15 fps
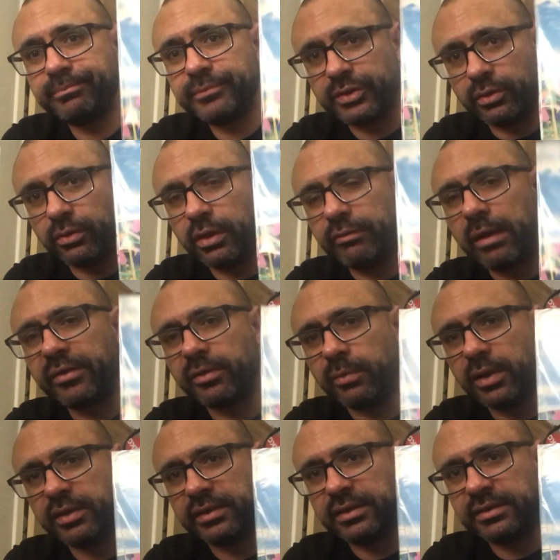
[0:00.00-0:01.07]
So Around the
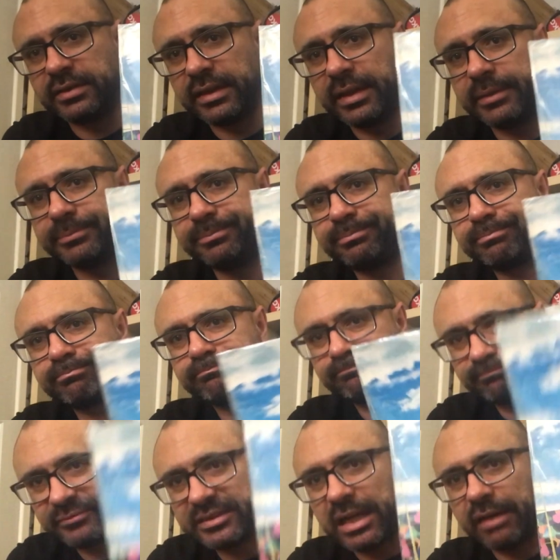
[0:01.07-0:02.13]
World in a Day,
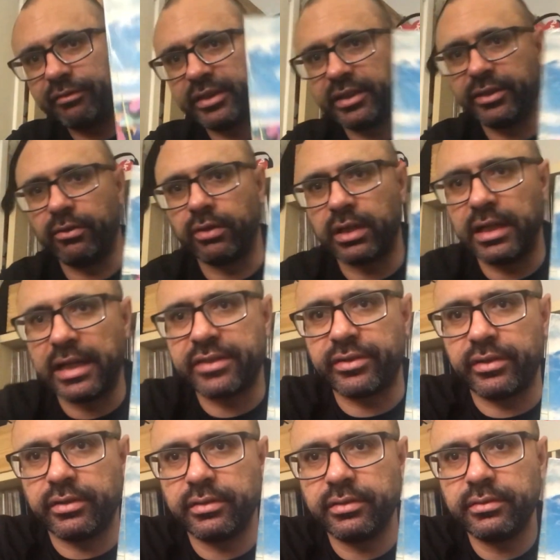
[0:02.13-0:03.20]
definitely in your
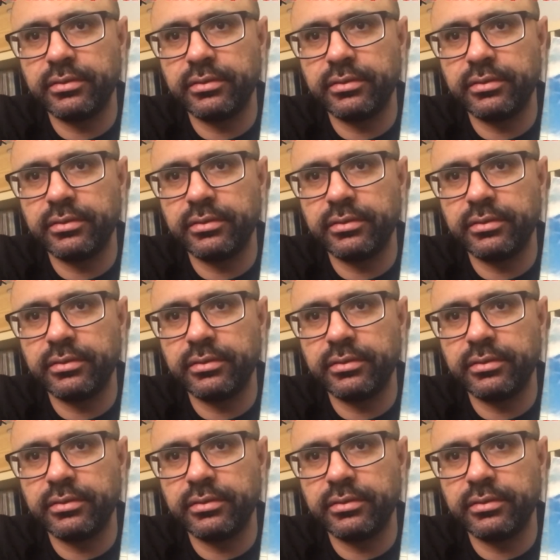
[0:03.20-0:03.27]
collection.